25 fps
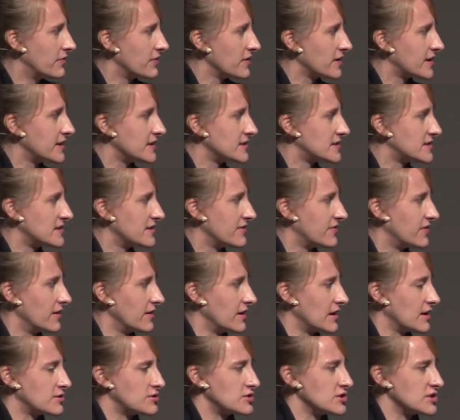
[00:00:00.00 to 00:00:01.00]
for kids to feel
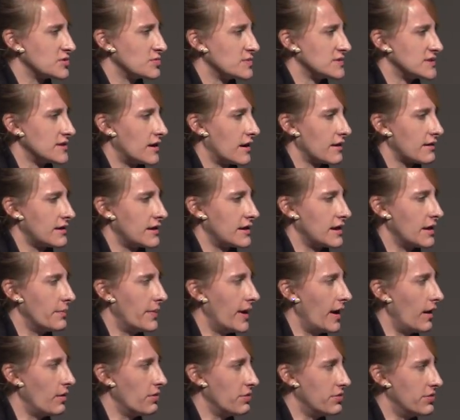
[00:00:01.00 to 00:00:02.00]
anxious when talking
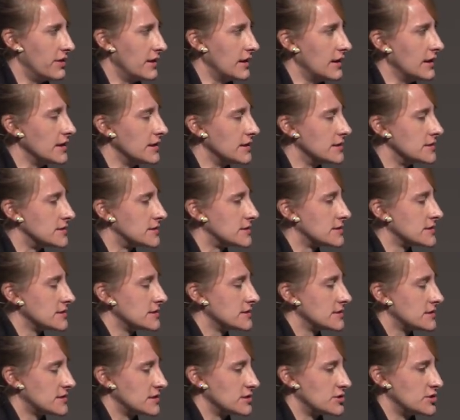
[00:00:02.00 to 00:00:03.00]
about these
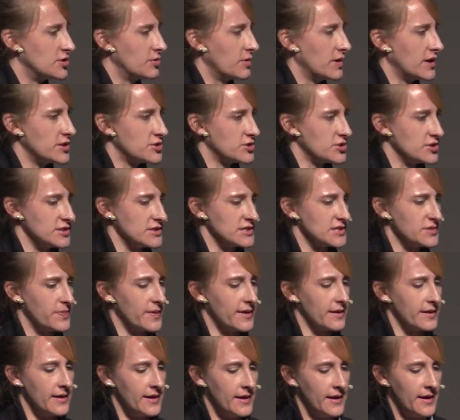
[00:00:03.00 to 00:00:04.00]
situations,
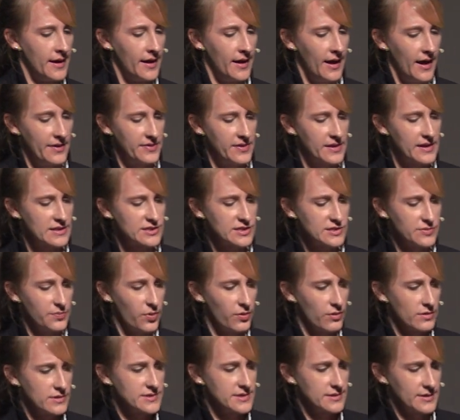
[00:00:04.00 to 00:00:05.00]
but I think it's
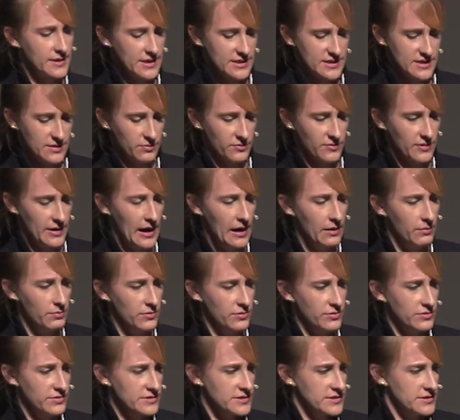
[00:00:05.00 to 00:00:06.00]
important to lay some ground
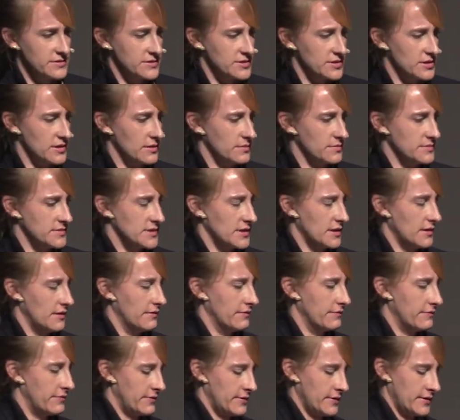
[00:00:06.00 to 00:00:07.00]
rules in terms
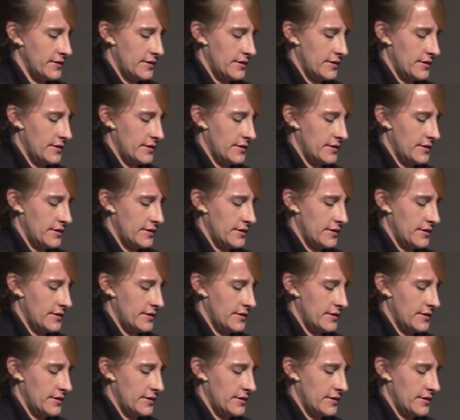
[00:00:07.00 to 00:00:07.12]
of,